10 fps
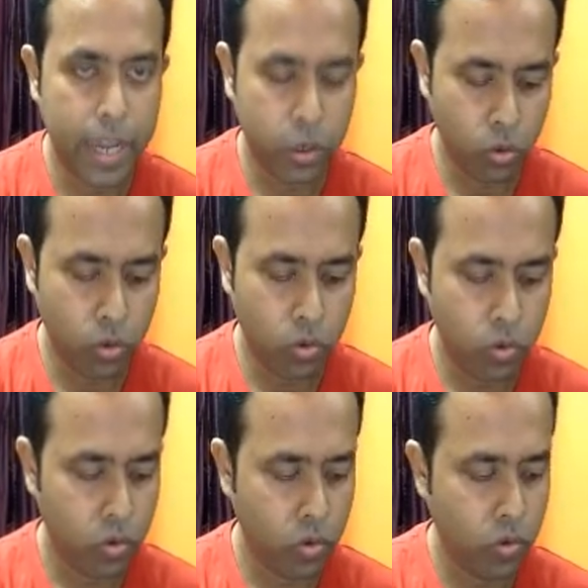arrow
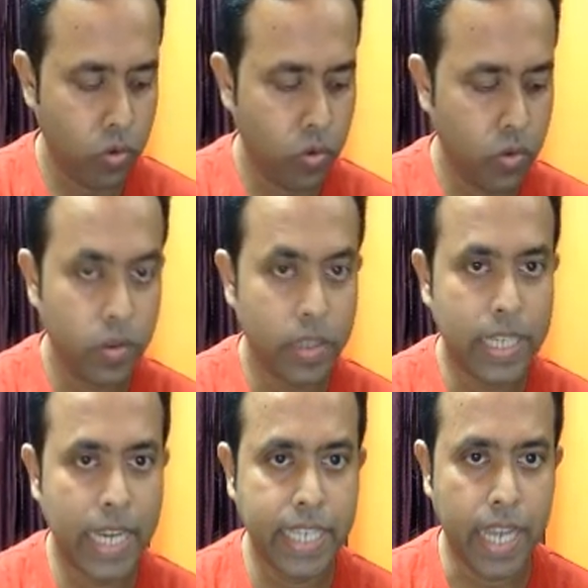
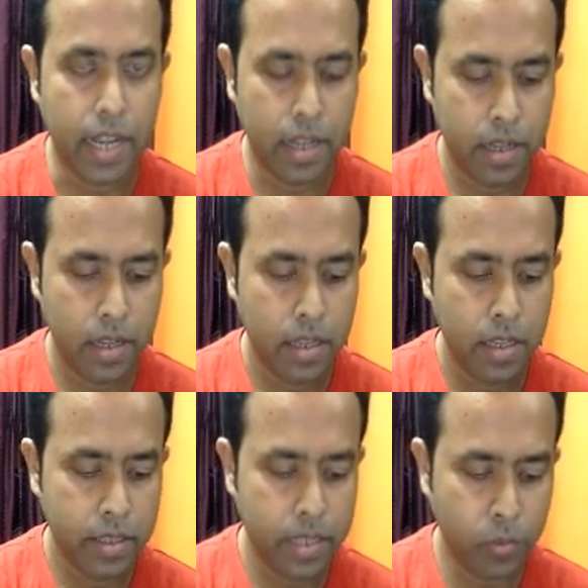data,
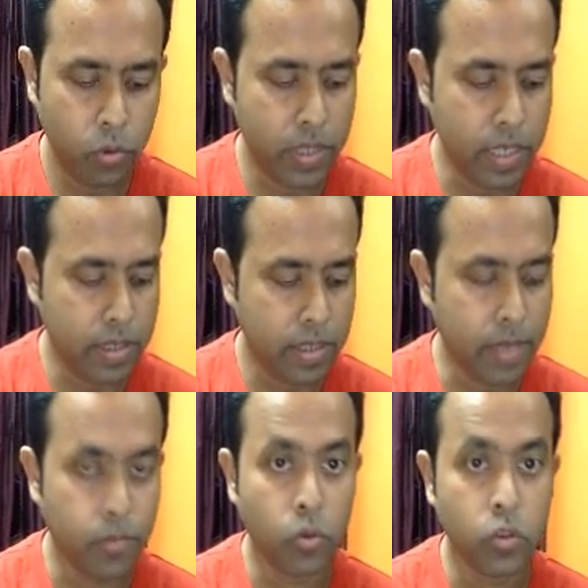suppose it's
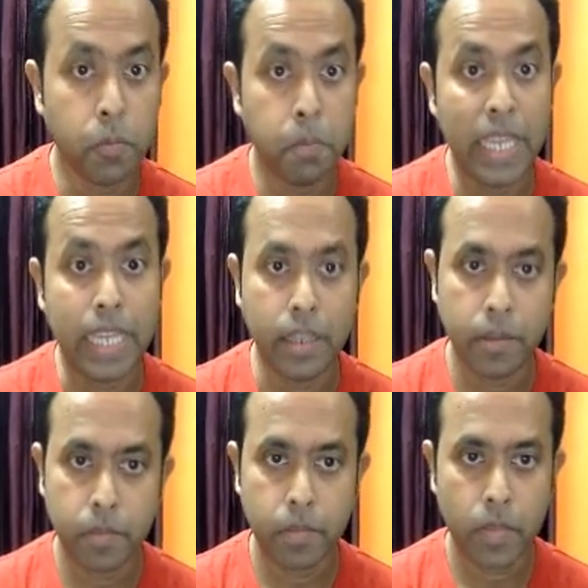suppose B.
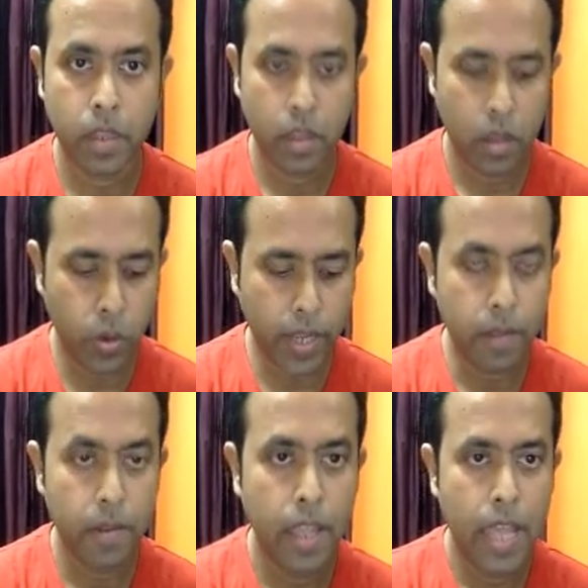
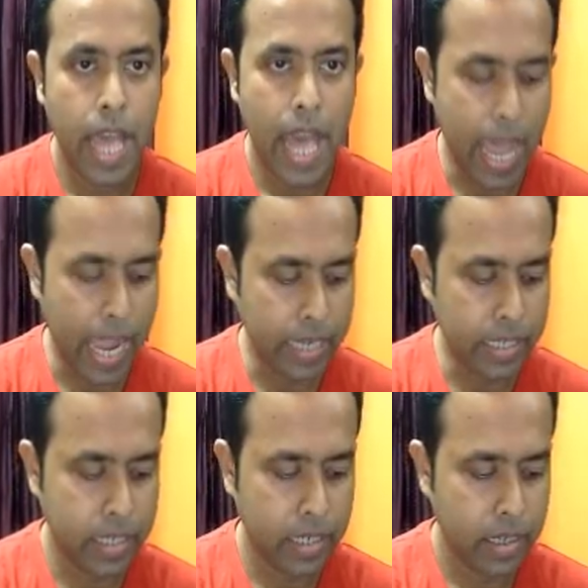Okay,
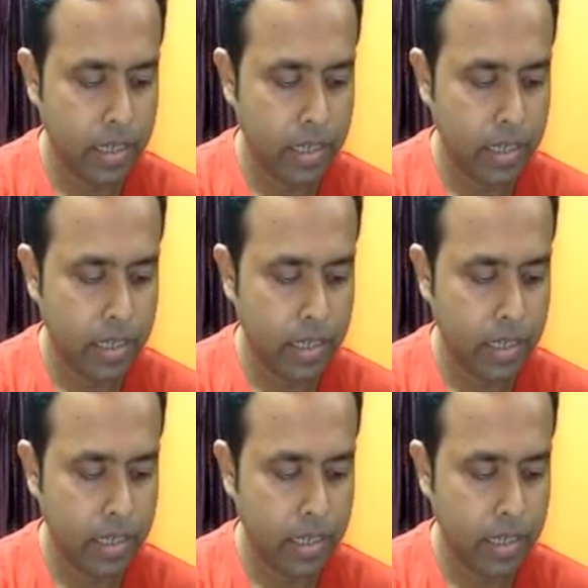and